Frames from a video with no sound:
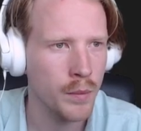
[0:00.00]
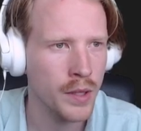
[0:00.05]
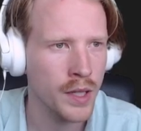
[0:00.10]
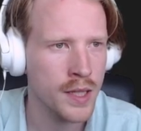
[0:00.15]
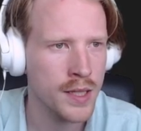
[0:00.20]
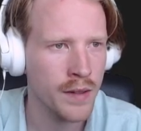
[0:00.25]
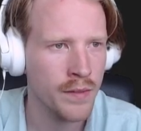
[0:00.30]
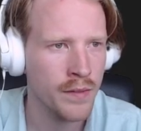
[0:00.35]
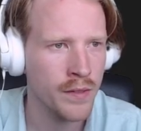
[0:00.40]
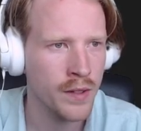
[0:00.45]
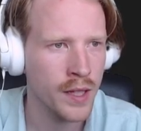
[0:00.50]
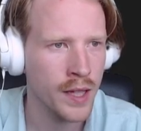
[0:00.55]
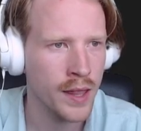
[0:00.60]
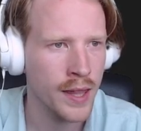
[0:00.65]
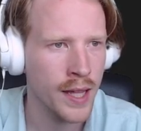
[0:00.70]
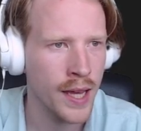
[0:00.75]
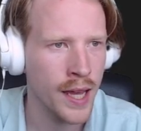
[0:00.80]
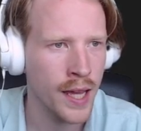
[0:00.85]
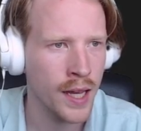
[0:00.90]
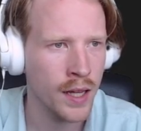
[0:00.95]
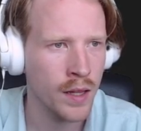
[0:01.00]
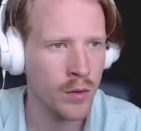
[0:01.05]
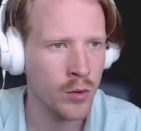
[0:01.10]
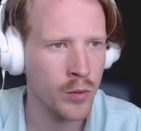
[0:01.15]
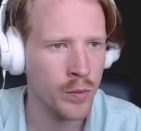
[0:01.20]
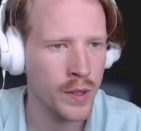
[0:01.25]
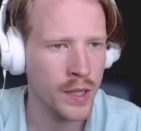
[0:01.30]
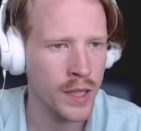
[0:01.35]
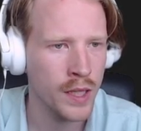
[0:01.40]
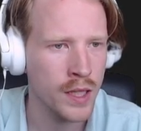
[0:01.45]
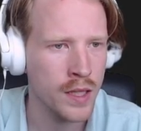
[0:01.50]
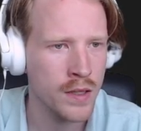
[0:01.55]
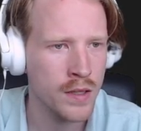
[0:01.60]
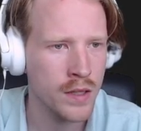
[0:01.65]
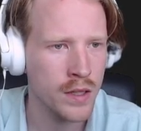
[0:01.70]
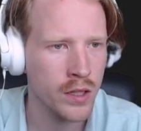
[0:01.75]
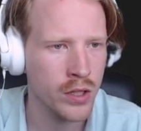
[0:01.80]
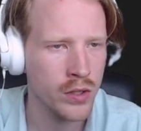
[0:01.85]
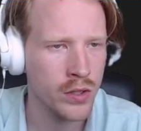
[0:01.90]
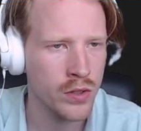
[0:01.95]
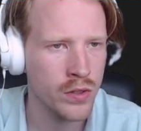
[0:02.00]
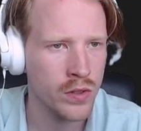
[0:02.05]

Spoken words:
because I feel like that will be easier